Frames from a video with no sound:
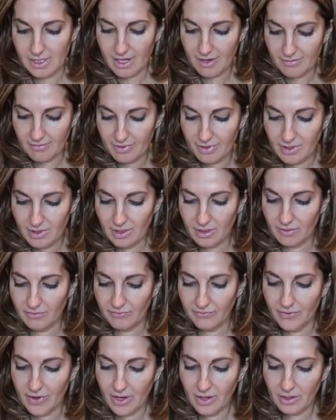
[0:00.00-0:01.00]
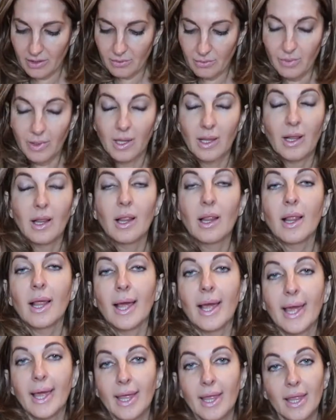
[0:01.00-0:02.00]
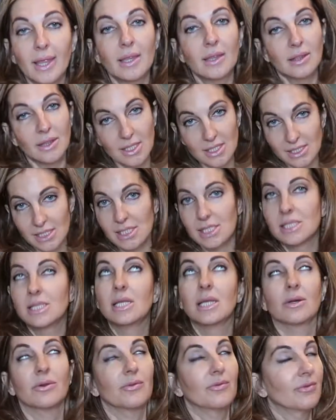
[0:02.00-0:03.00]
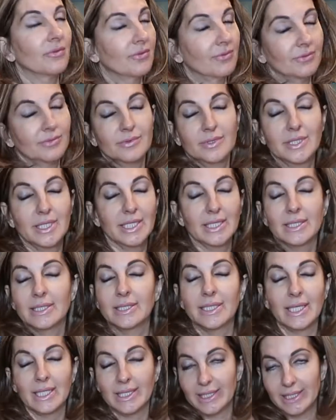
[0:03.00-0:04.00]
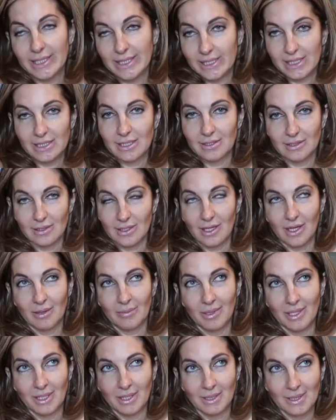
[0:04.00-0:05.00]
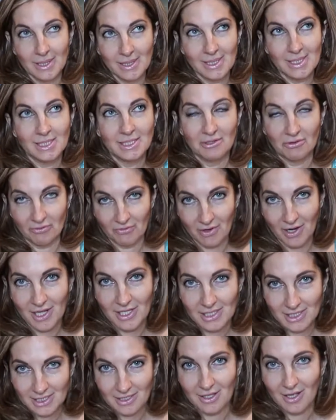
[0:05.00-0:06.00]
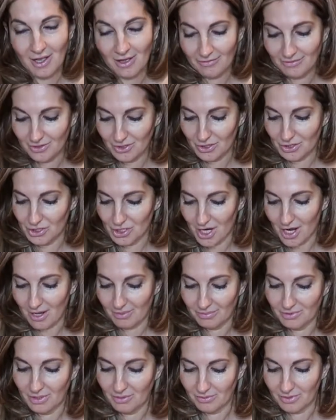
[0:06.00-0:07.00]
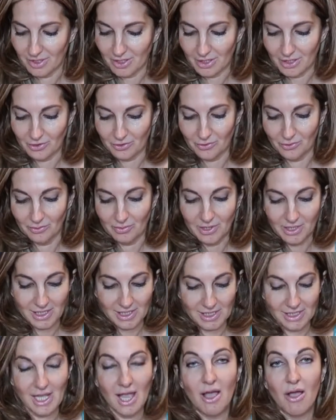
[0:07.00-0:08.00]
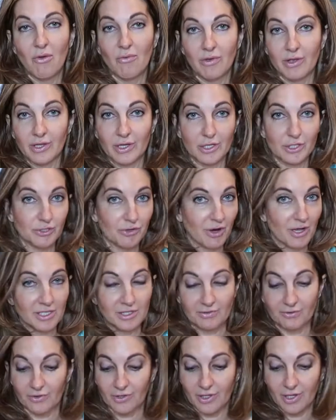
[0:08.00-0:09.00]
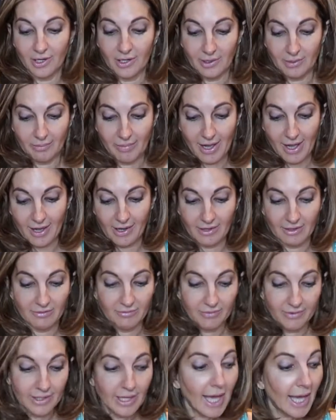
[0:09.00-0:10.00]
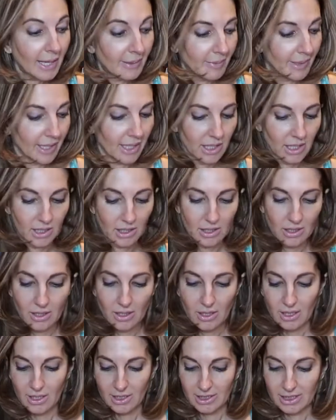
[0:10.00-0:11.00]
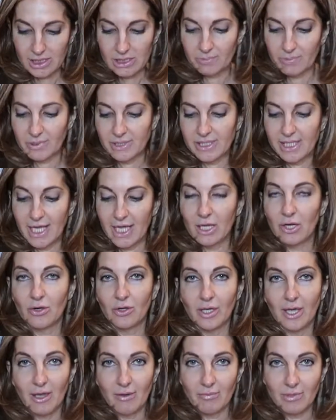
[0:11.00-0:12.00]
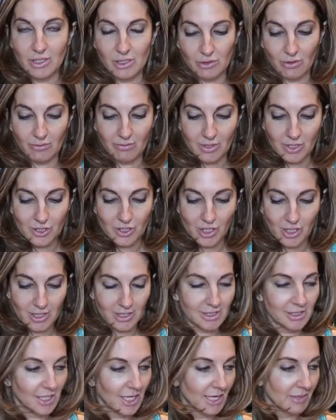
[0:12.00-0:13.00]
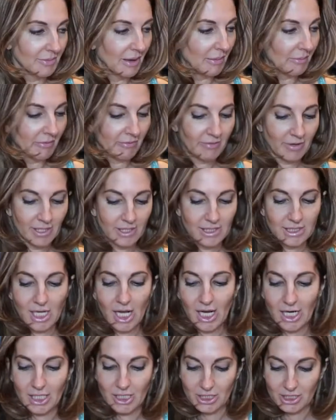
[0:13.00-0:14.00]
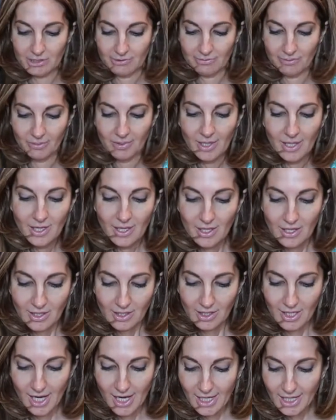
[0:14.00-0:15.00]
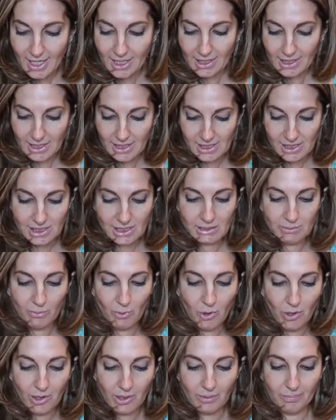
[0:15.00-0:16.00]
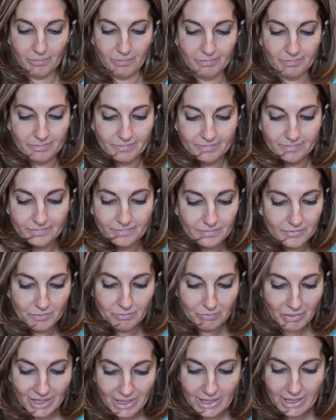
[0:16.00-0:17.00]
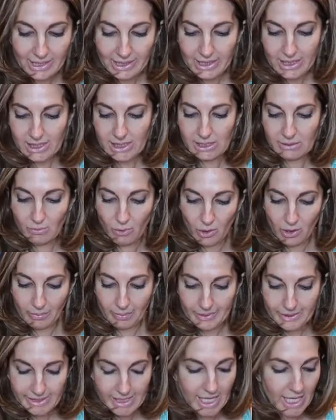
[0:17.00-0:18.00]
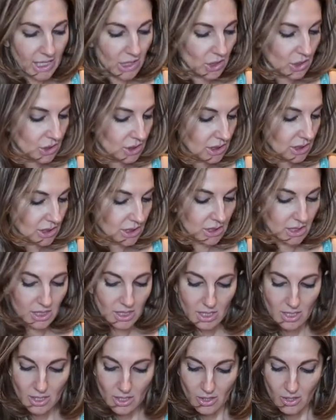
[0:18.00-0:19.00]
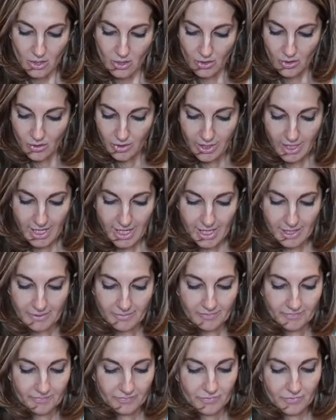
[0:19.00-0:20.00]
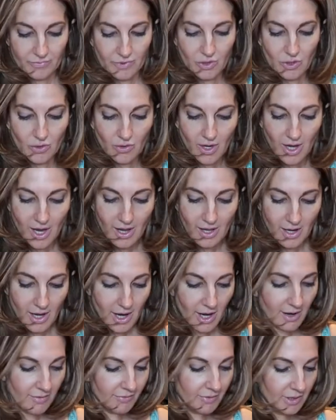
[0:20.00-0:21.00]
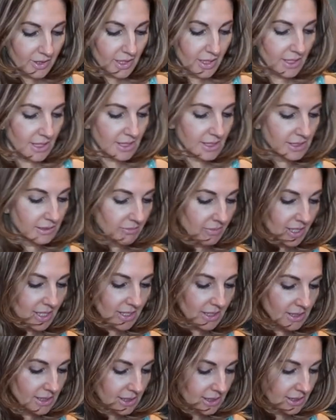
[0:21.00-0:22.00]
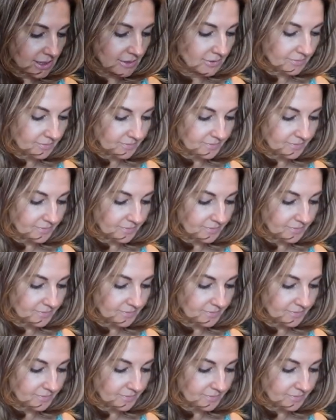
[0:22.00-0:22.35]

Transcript: everything very well, and this is the least, I mean, this is the rest of the job that we're gonna do, because now we're gonna transfer it in the bag and forget about it. This potato gave me so much hard time. I'm already tired just from cutting this small, peeling this small potatoes. Okay, so everything is mixed.